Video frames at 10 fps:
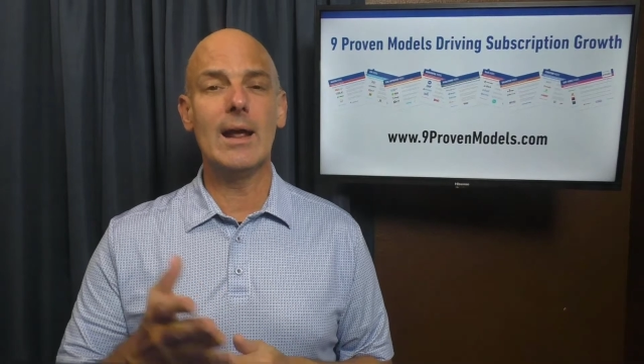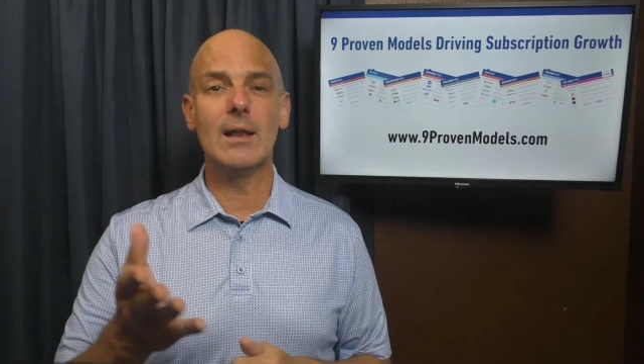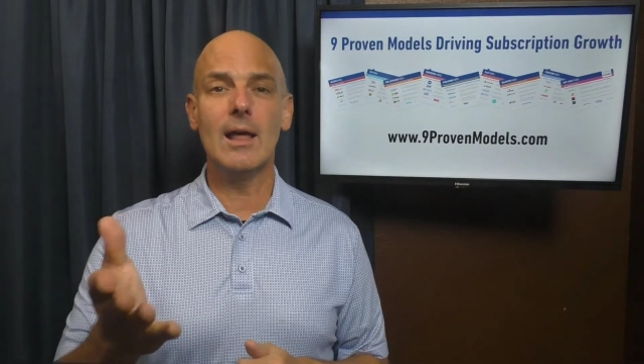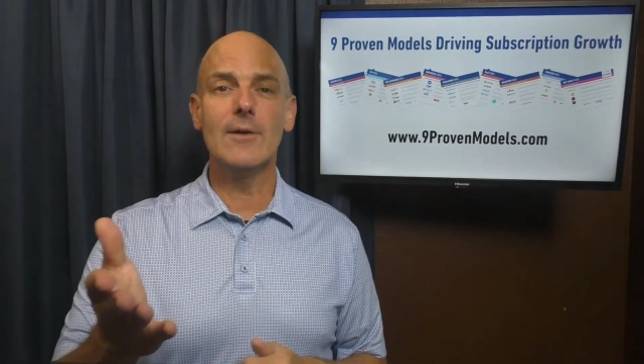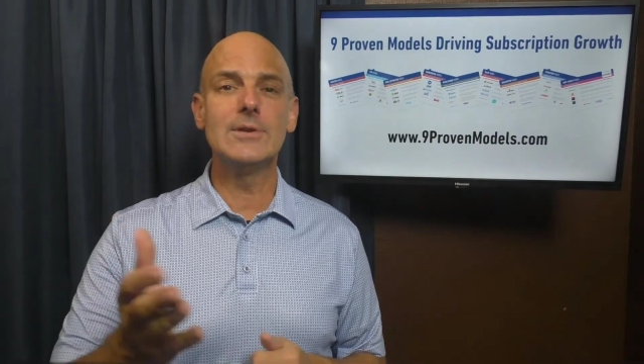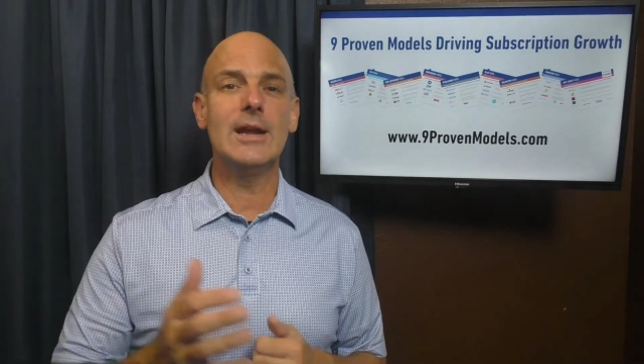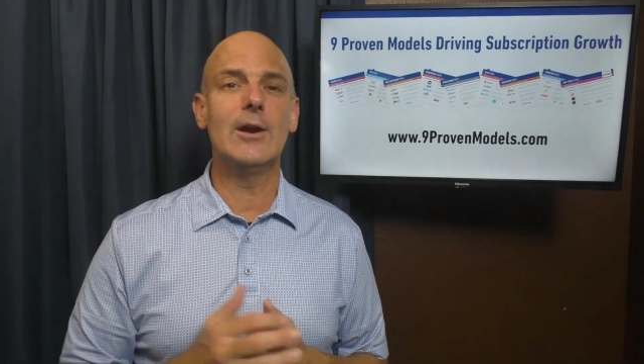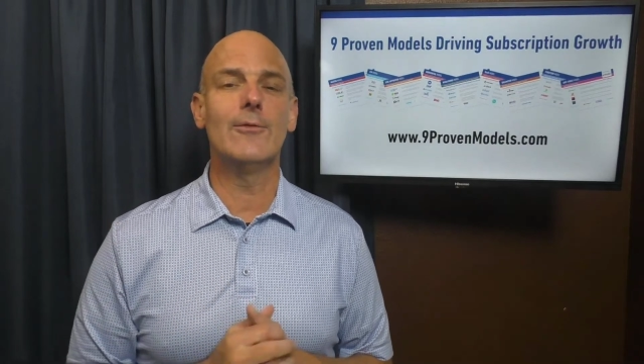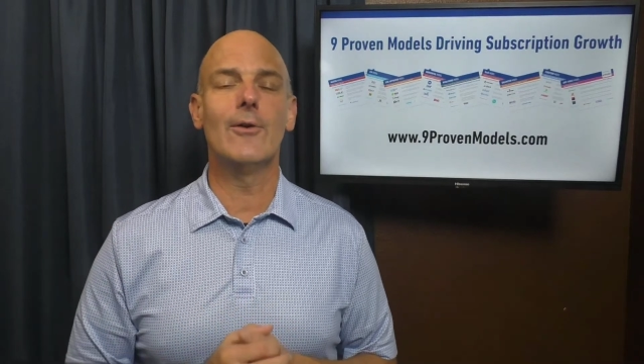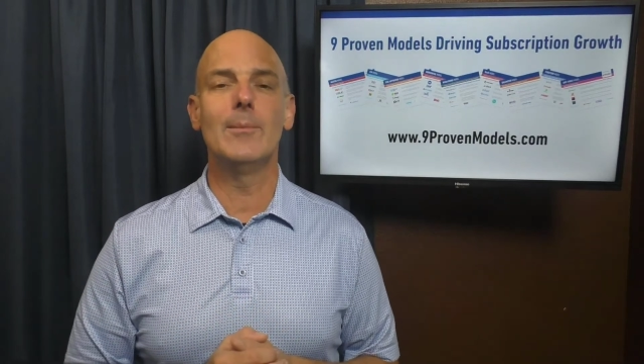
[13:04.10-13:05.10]
I'd love to
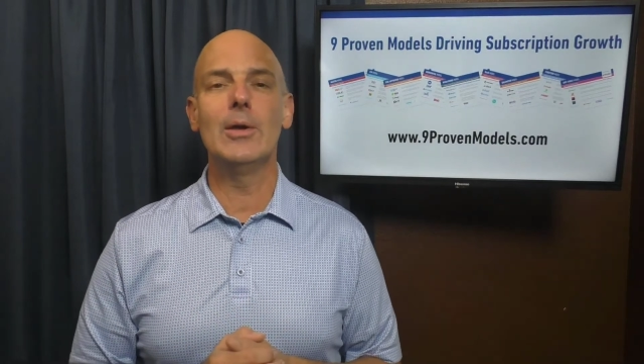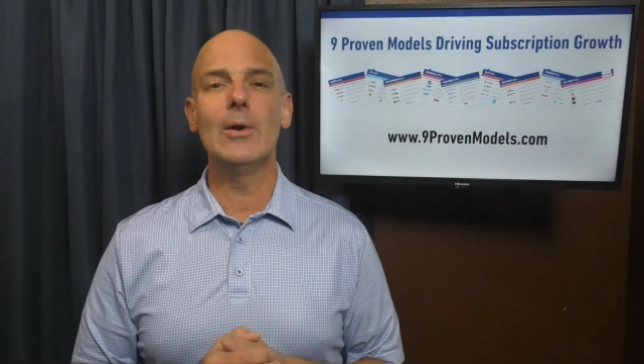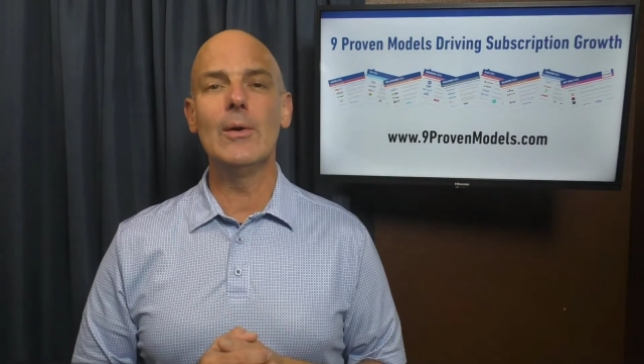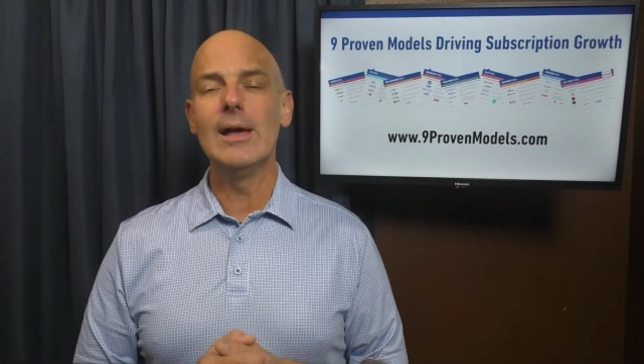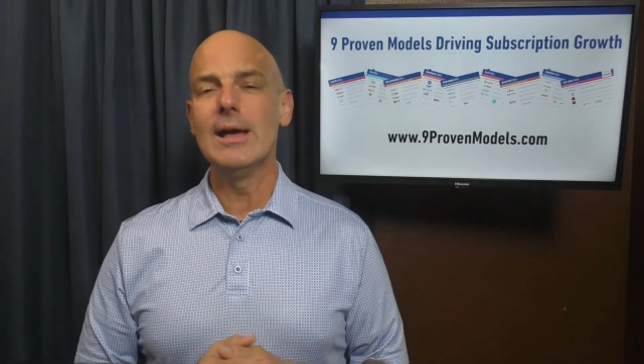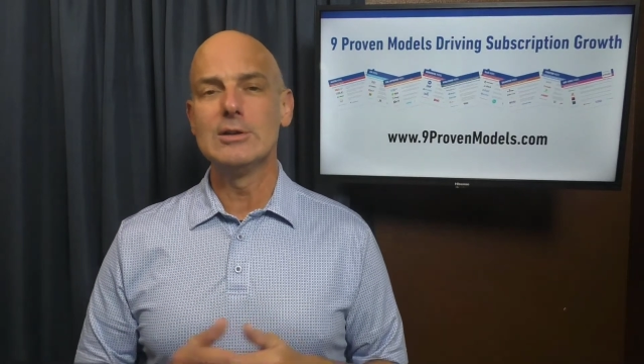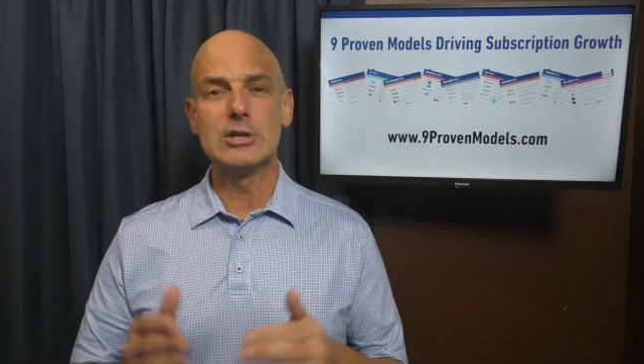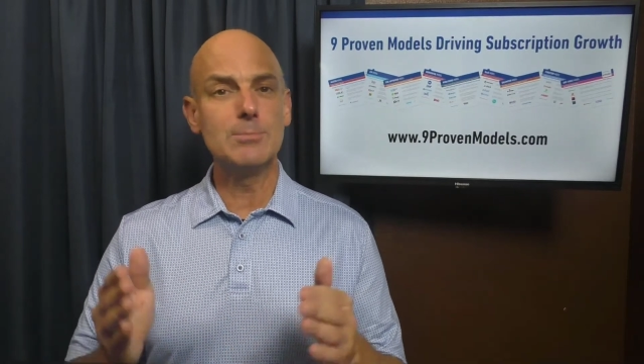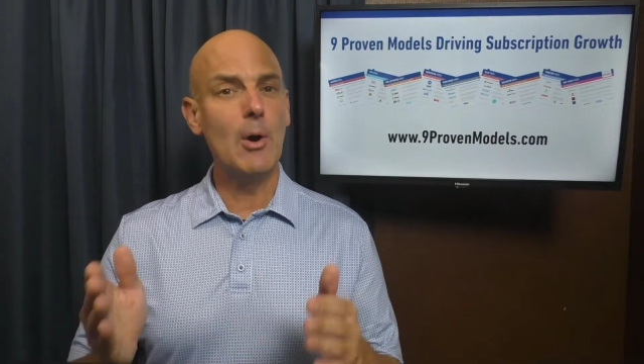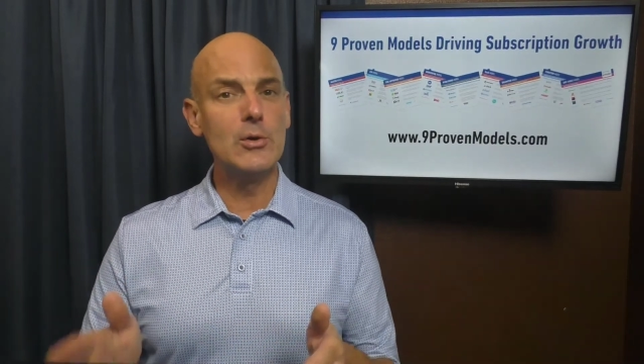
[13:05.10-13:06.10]
hear from you.
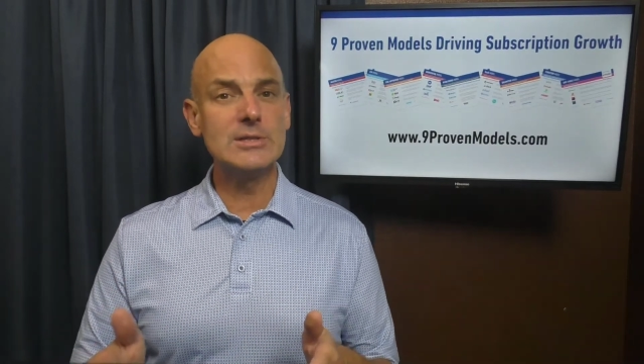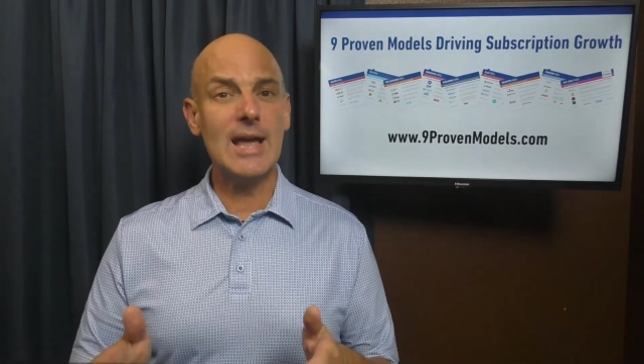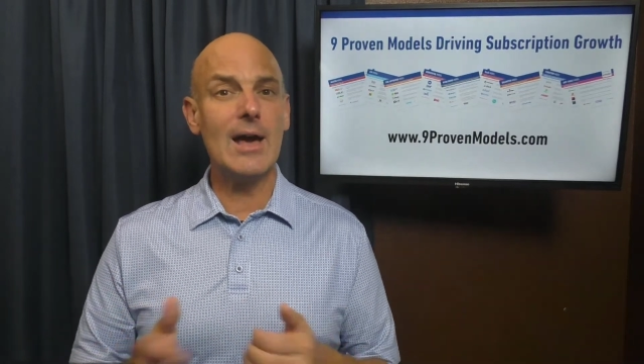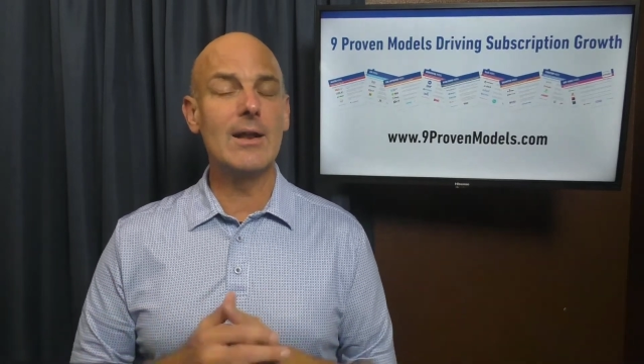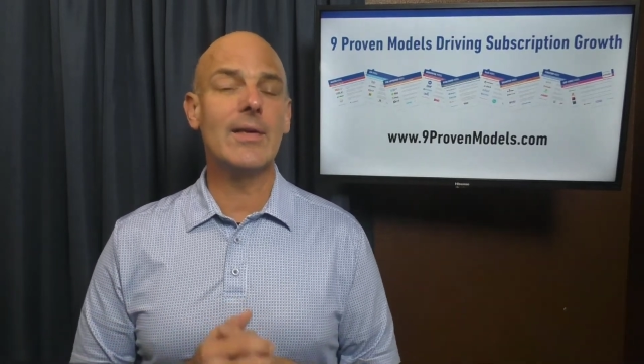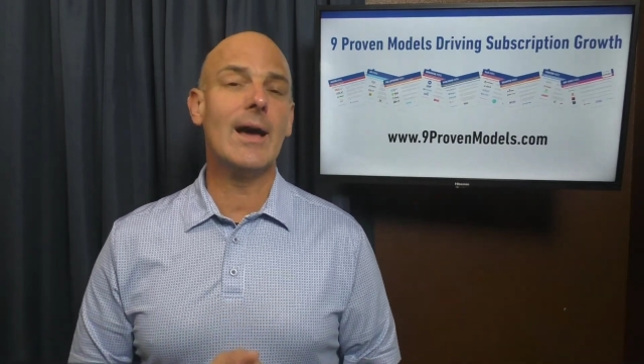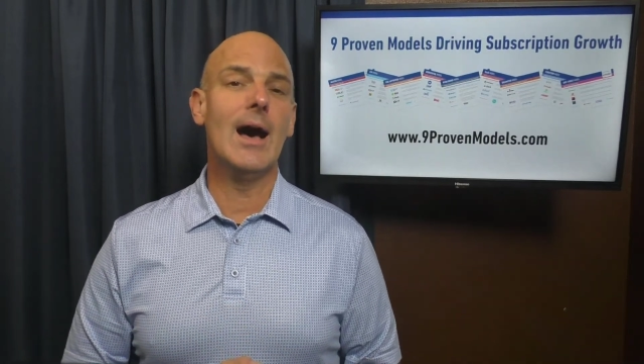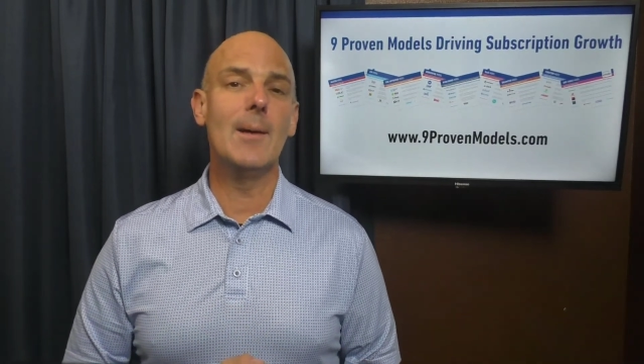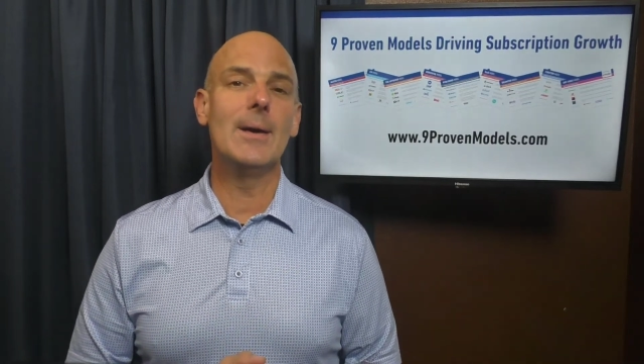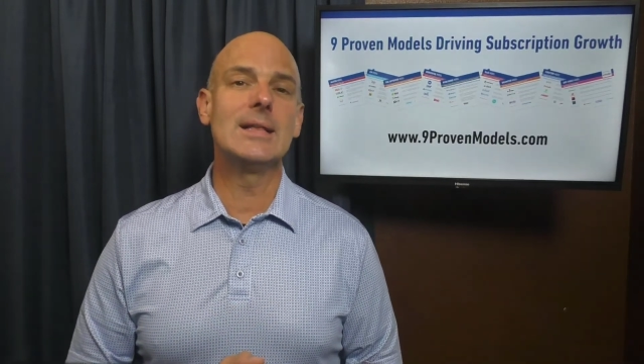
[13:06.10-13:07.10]
Just post down in the
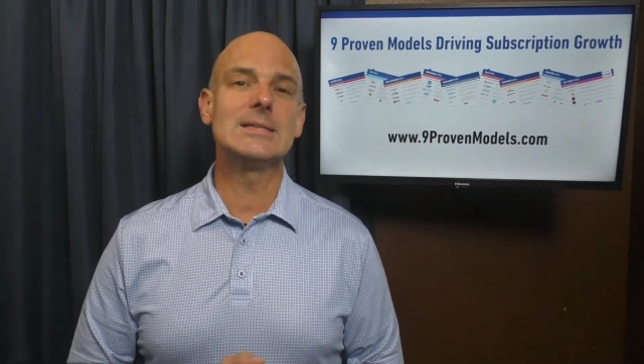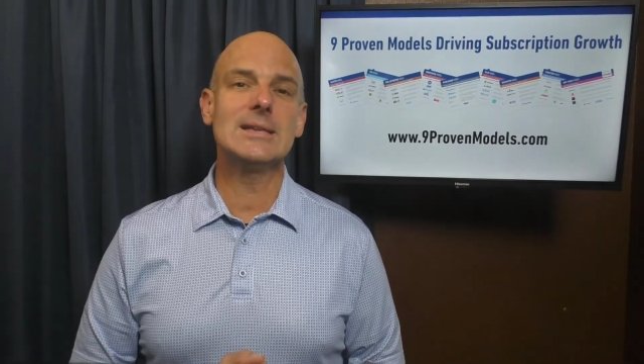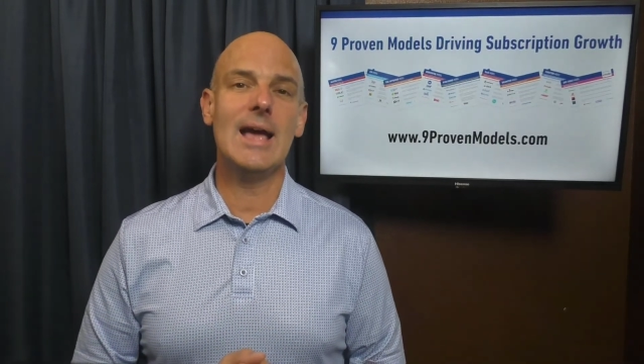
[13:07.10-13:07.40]
comments,